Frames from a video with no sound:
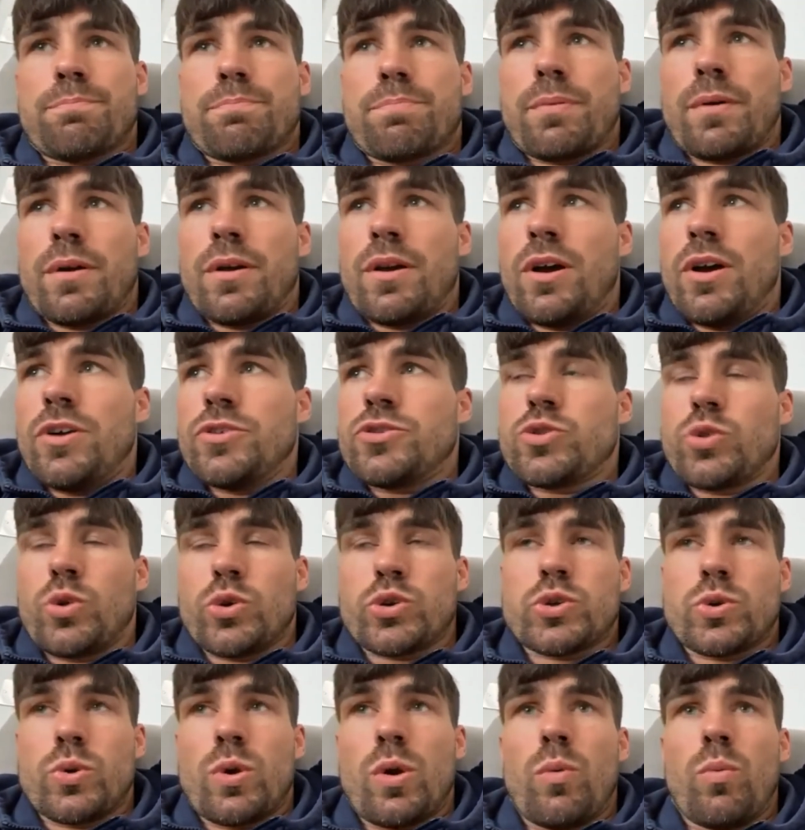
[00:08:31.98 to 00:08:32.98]
uh,
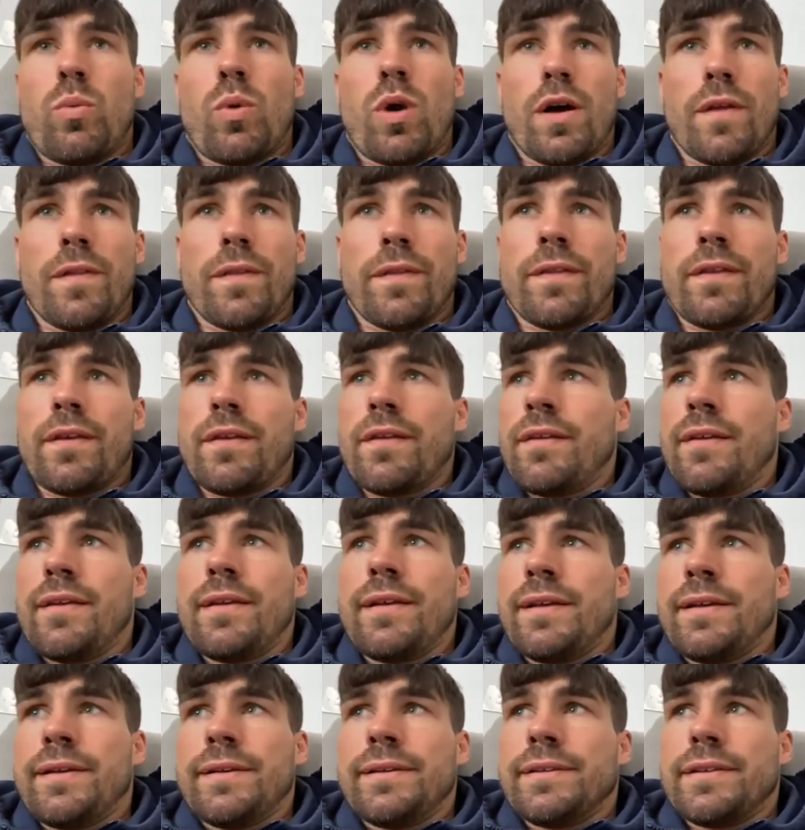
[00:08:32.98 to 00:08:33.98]
Joshua won
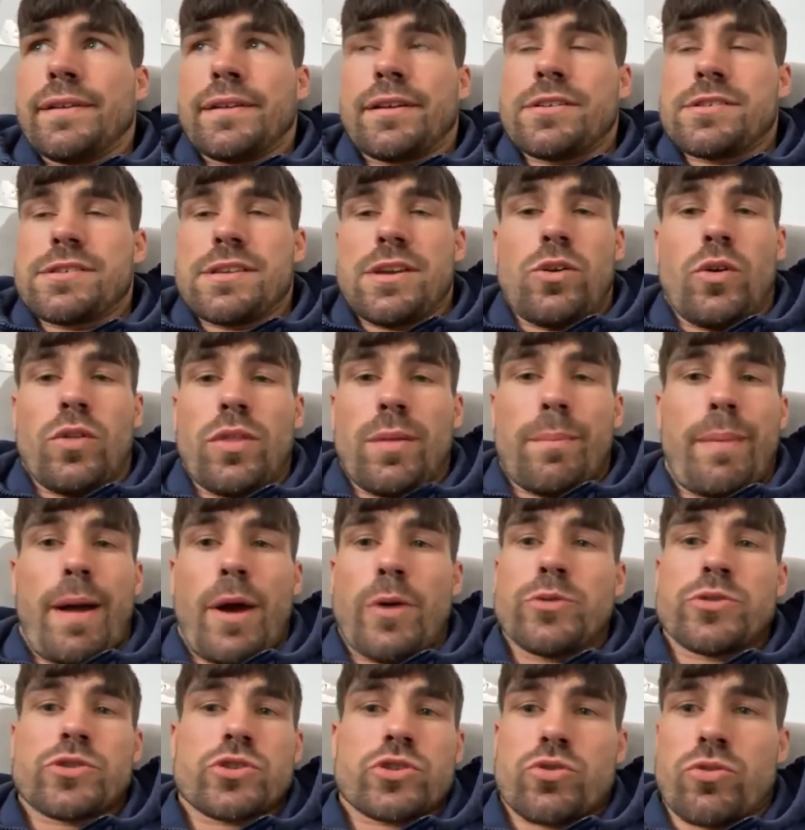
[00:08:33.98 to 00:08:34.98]
because he got the
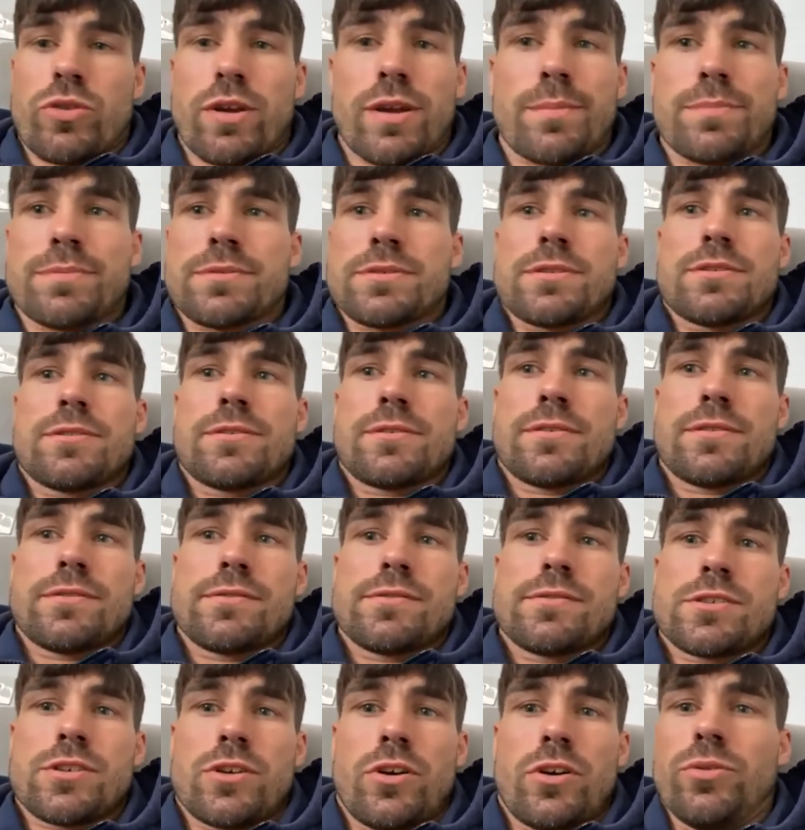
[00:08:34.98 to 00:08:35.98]
bout stripped.
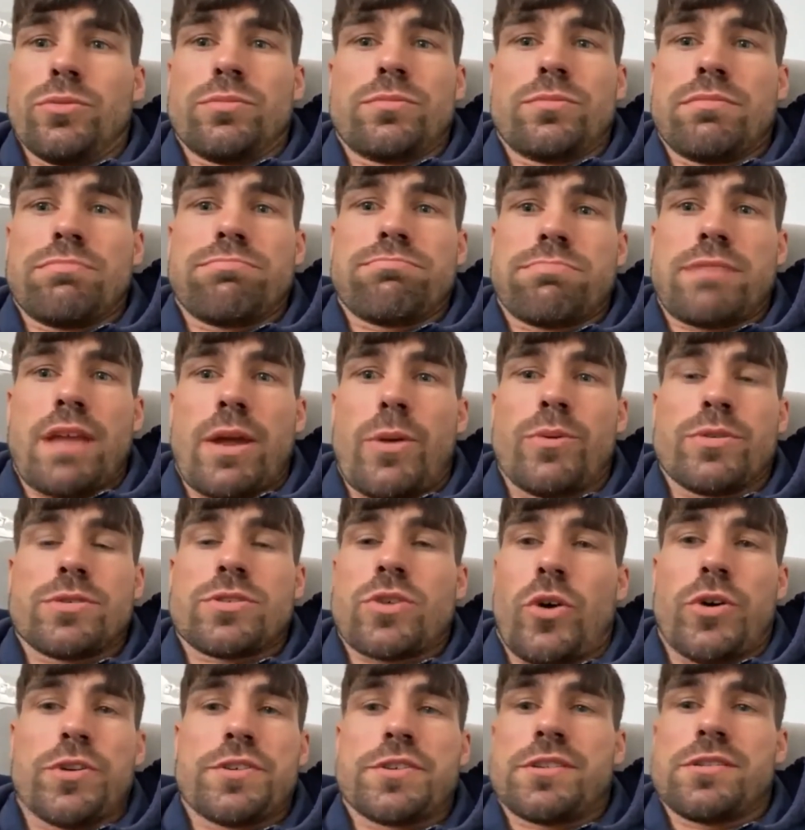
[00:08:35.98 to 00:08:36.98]
So they were
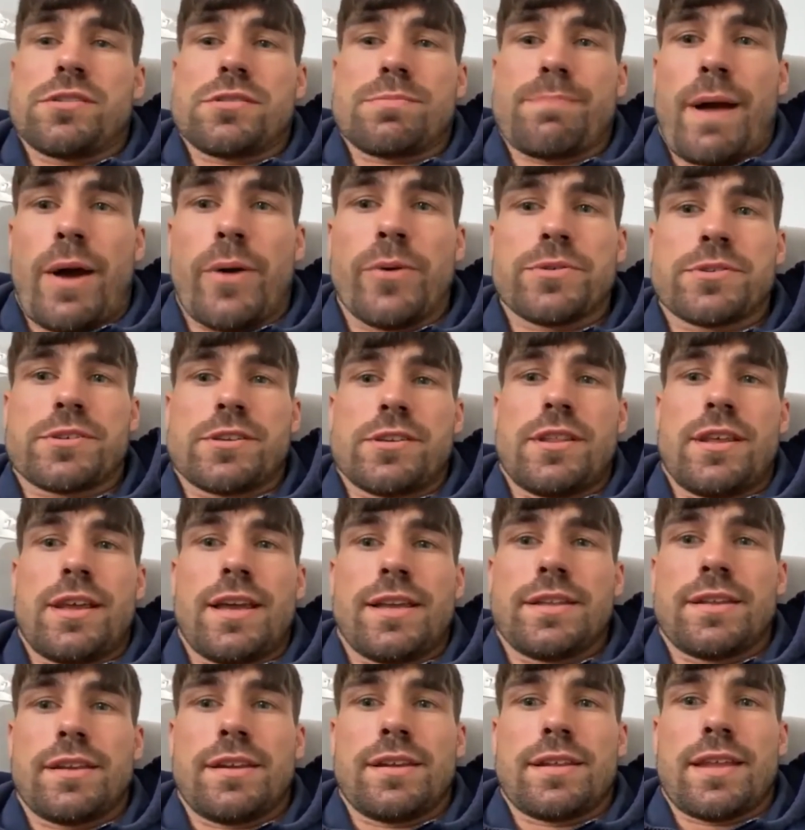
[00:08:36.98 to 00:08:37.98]
Tyson's belts at the
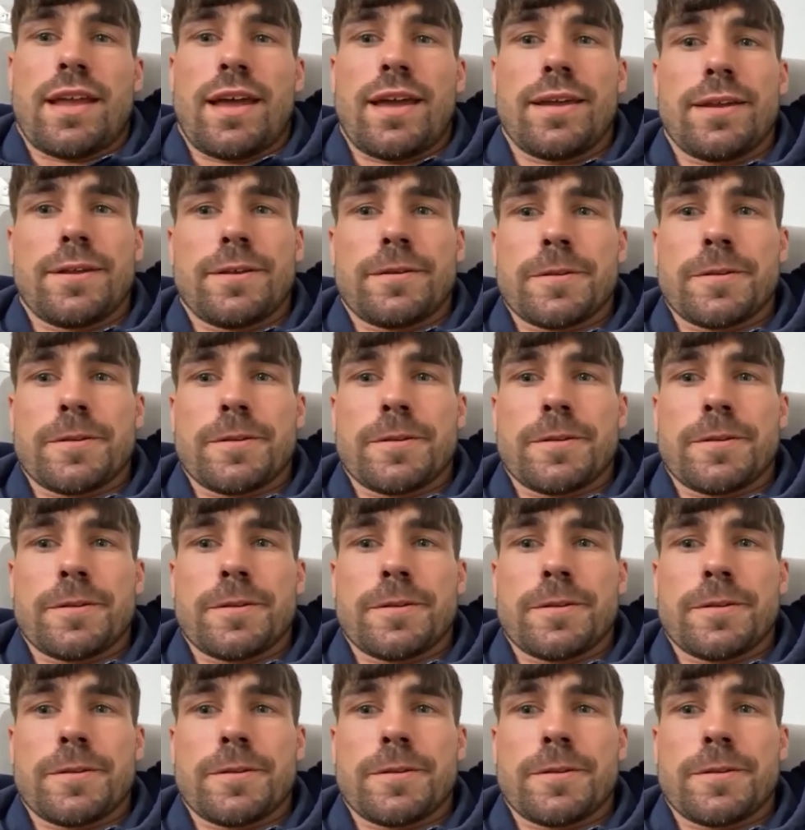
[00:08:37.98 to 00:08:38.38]
end of the day.